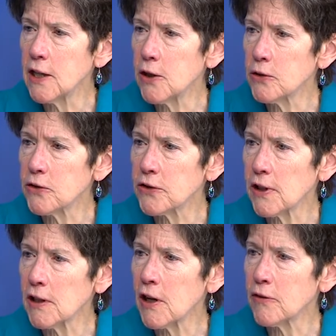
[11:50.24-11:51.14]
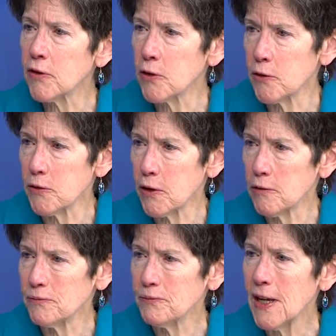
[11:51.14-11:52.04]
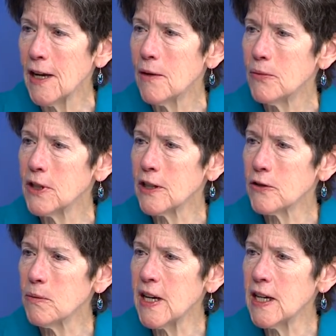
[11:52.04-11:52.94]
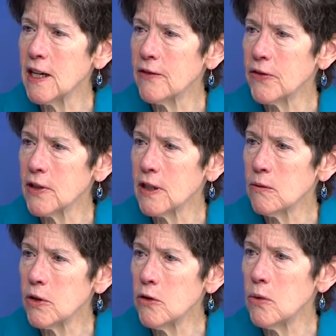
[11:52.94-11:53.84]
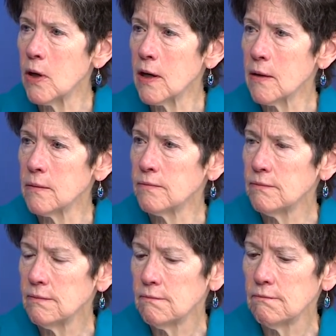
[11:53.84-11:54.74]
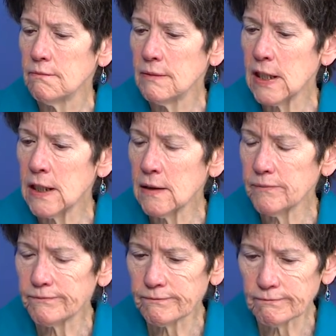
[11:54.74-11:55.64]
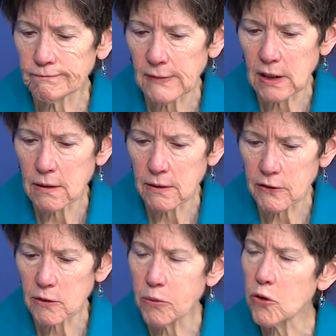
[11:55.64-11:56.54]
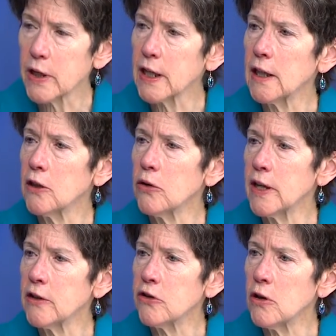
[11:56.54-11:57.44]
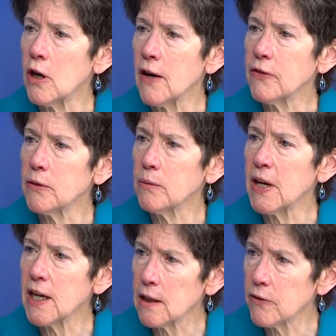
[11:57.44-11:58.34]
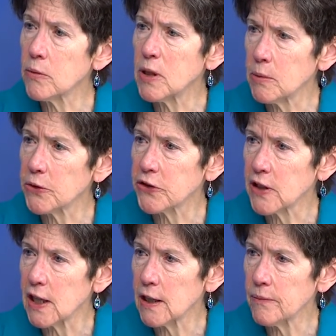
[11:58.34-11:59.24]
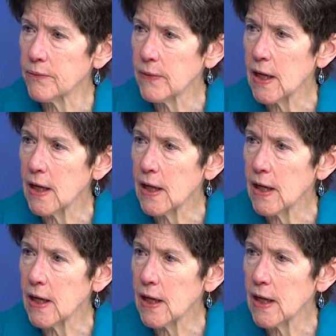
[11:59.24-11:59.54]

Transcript: goes a lot further, though, because many of the, when you are um, supporting a grant, you're often paying for people's time.